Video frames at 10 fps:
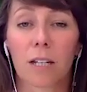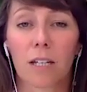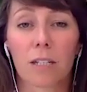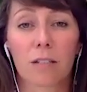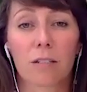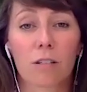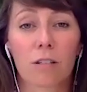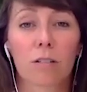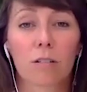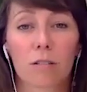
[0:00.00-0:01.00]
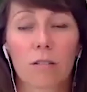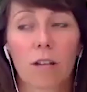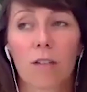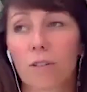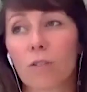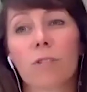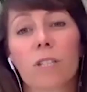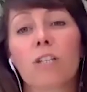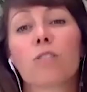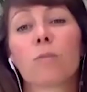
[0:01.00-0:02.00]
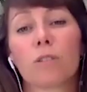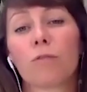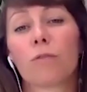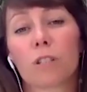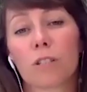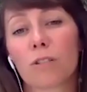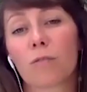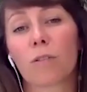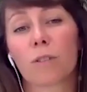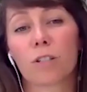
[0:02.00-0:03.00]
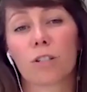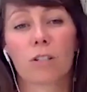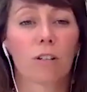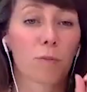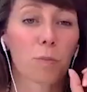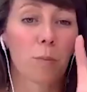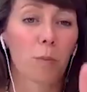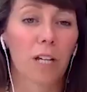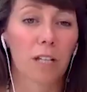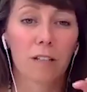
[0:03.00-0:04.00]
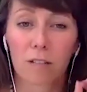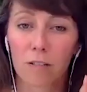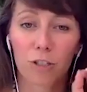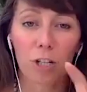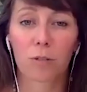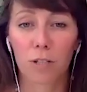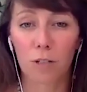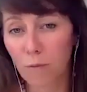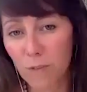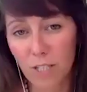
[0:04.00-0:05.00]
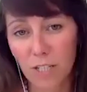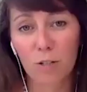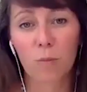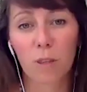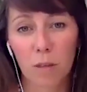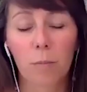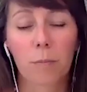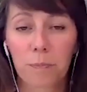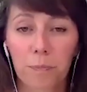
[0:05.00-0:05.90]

and to have a conversation with your audience rather than just kind of a one-way shouting conversation with them.